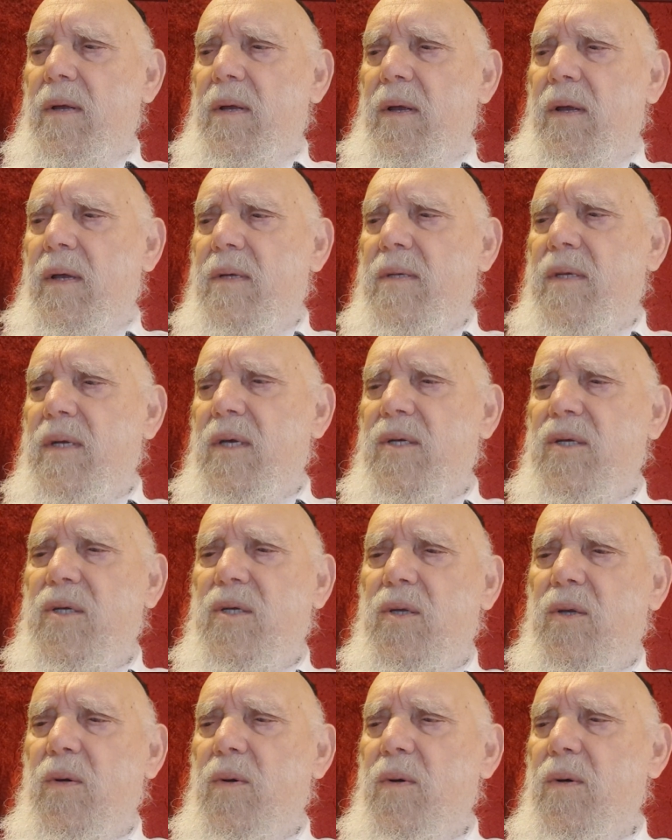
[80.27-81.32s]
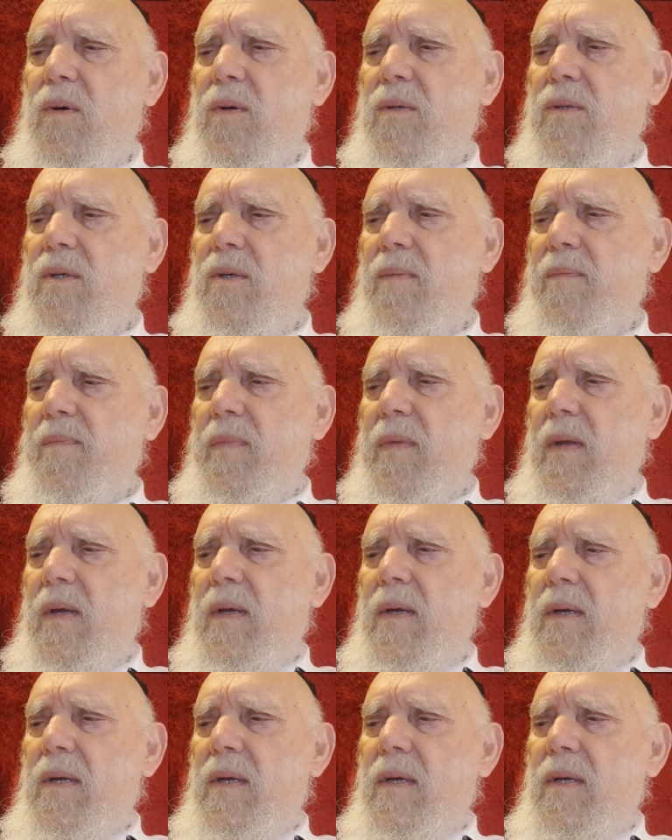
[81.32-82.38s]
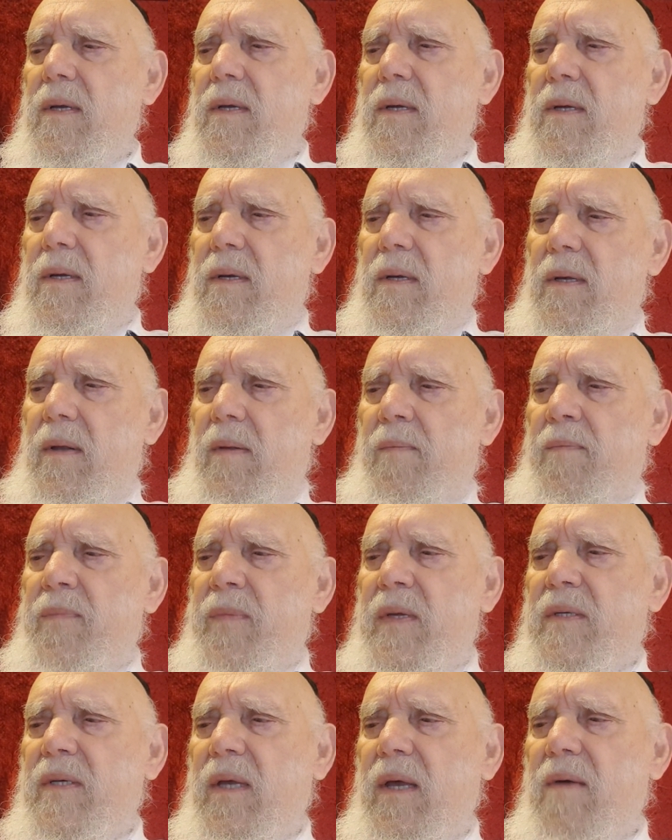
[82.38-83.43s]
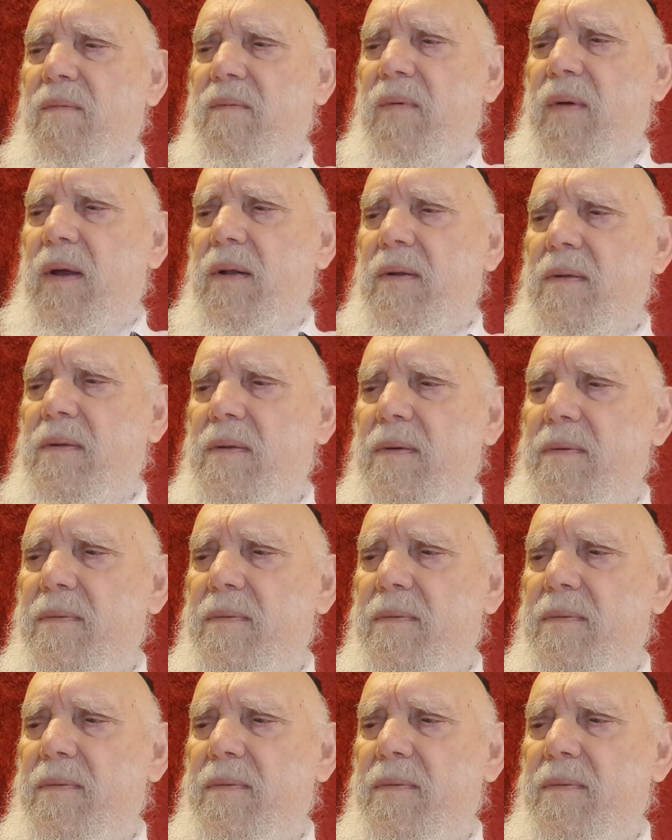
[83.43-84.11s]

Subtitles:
This truth is revealed